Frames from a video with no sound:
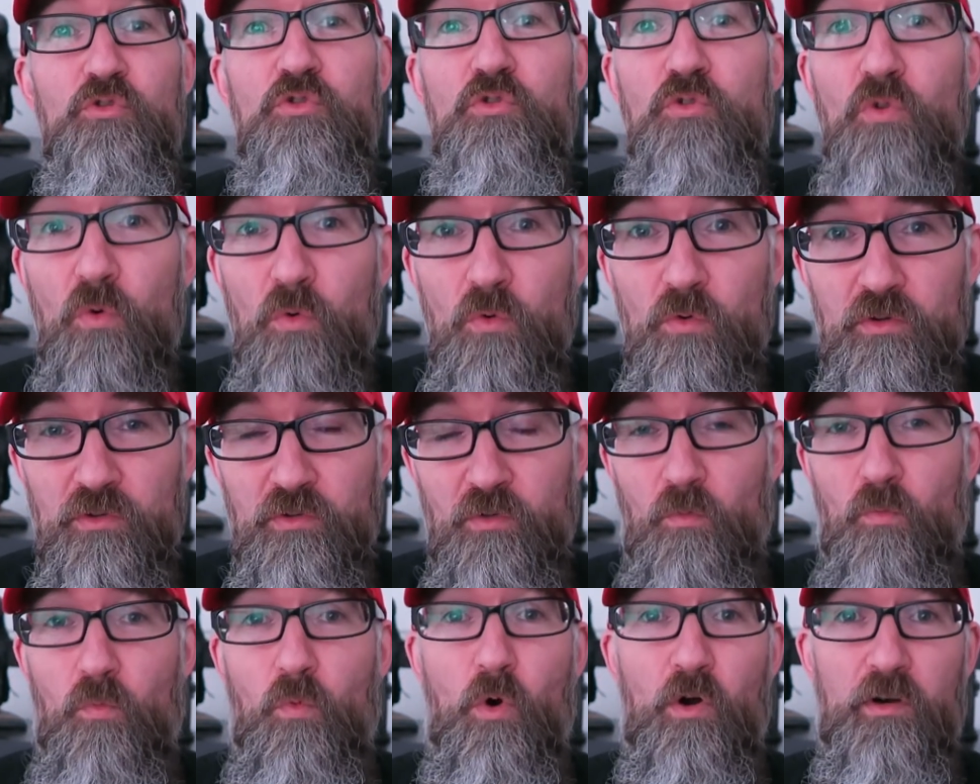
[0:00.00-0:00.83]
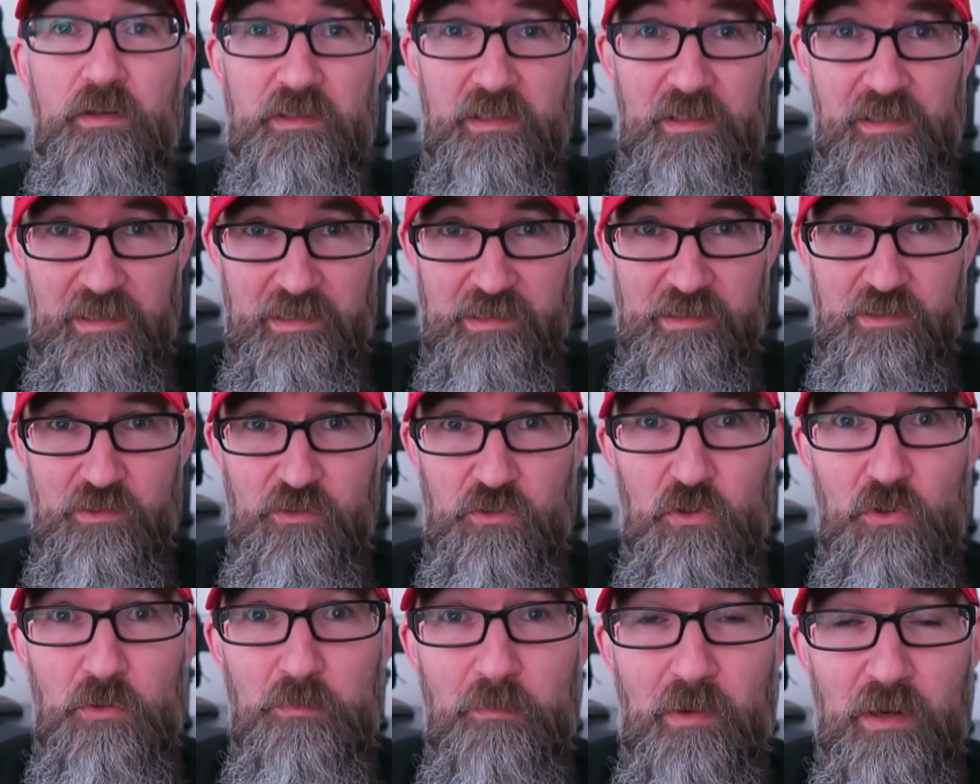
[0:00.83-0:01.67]
don't want to listen
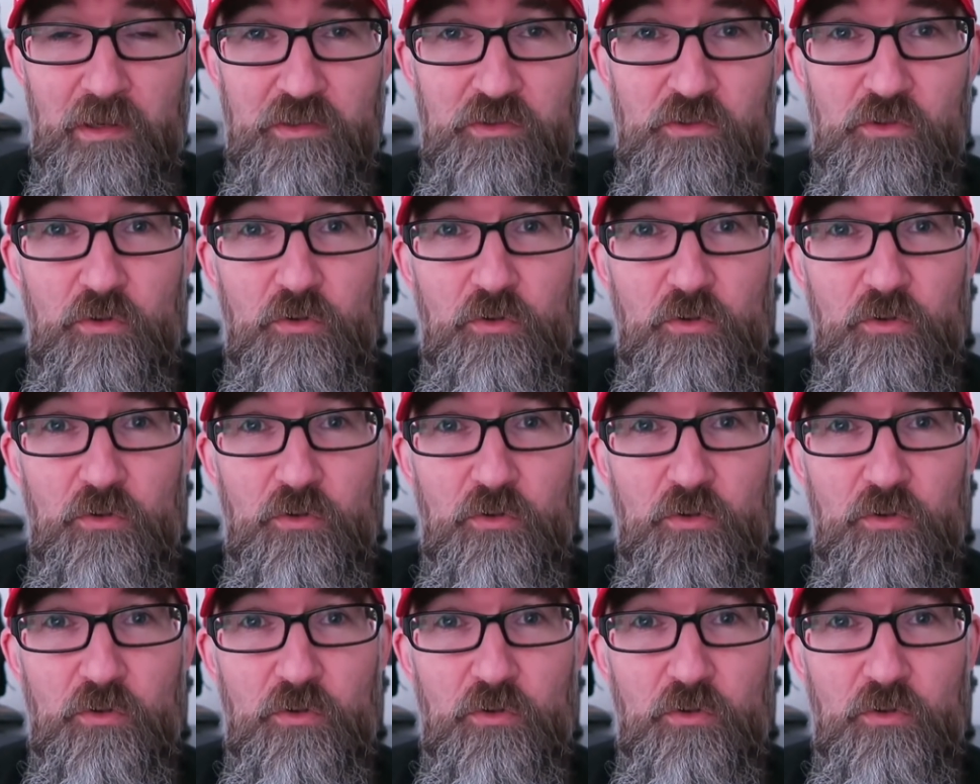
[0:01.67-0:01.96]
too much